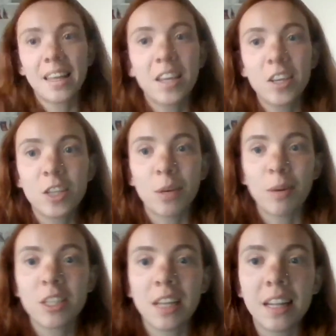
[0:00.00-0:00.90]
thank you so
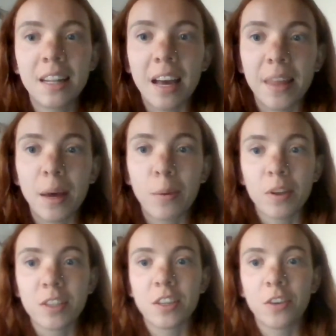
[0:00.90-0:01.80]
much, Linda. That
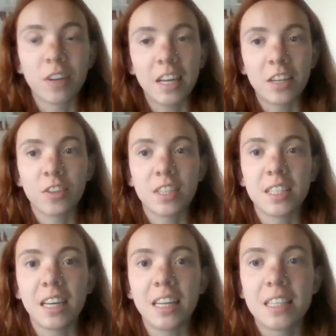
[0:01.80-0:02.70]
was a really
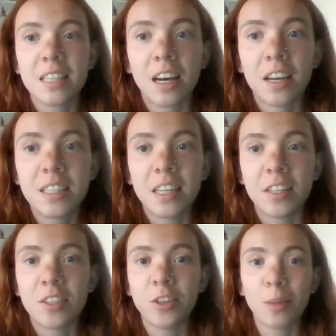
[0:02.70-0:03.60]
interesting insight
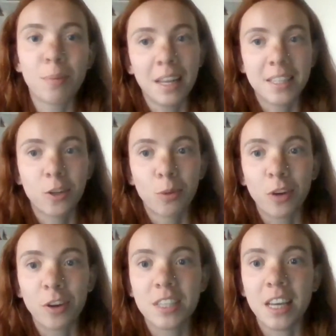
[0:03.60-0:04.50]
into the political
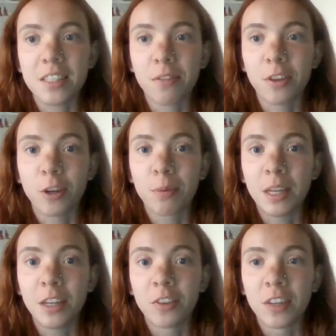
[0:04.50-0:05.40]
process of the
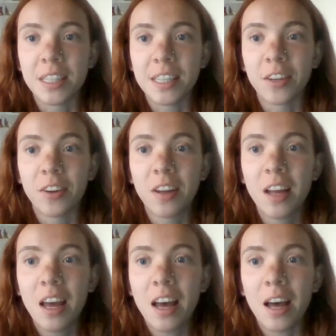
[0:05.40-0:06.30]
European Green Deal
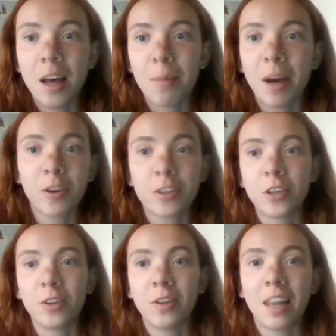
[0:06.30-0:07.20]
um, I
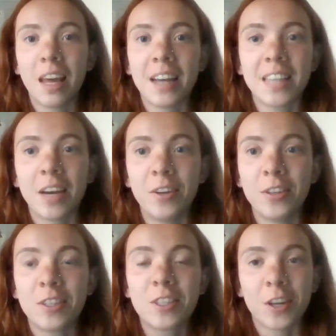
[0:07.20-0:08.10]
also liked how
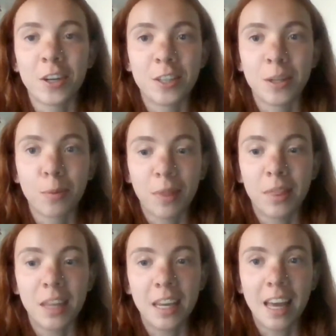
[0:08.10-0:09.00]
you started
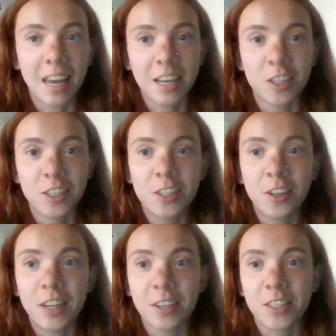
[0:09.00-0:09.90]
with the elections
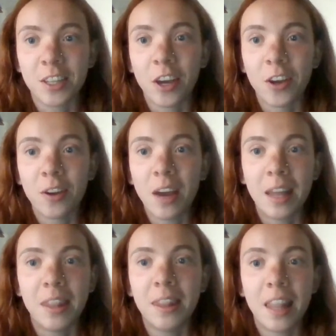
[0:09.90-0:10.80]
two years ago
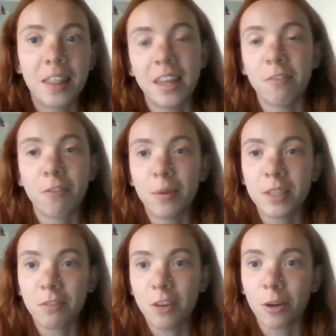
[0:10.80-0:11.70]
and the
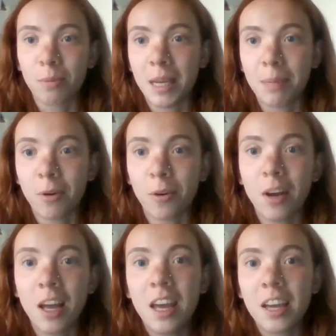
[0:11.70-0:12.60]
influence of young
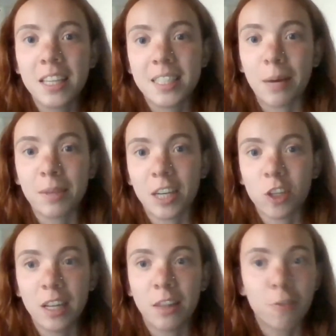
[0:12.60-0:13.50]
people, because that was
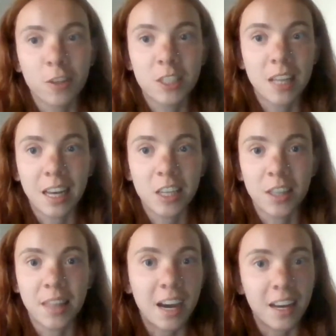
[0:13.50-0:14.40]
actually the first
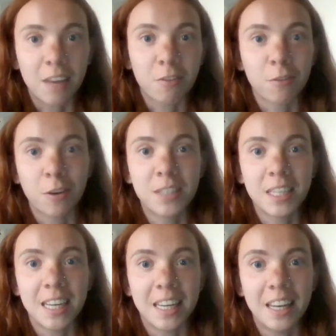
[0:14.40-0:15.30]
election that I ever
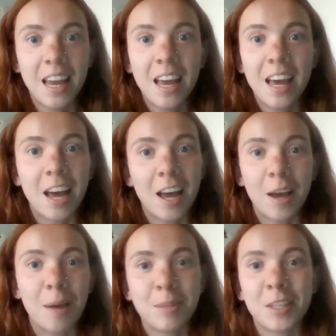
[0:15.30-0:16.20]
voted in.
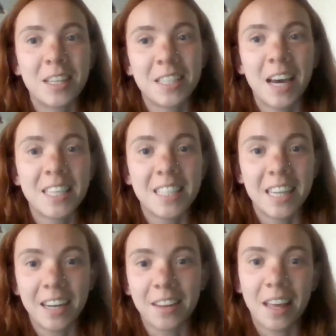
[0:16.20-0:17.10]
Um, so it's nice to
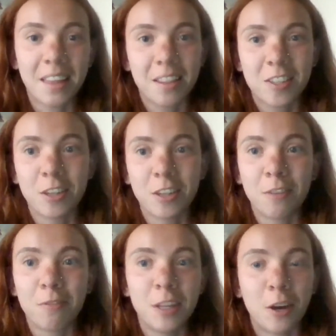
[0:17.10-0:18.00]
hear that sort of
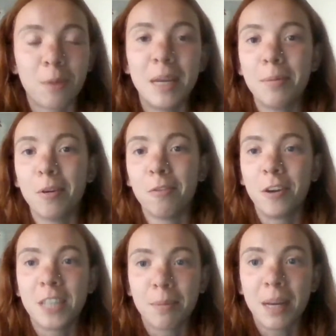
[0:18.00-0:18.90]
the young people
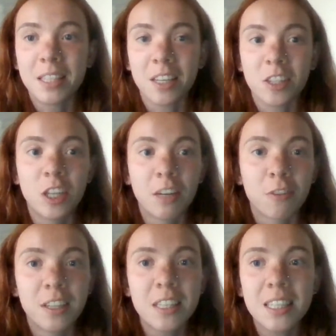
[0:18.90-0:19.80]
voting made such a
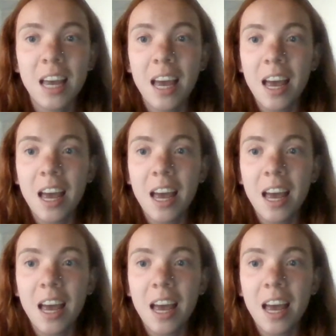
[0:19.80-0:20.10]
difference.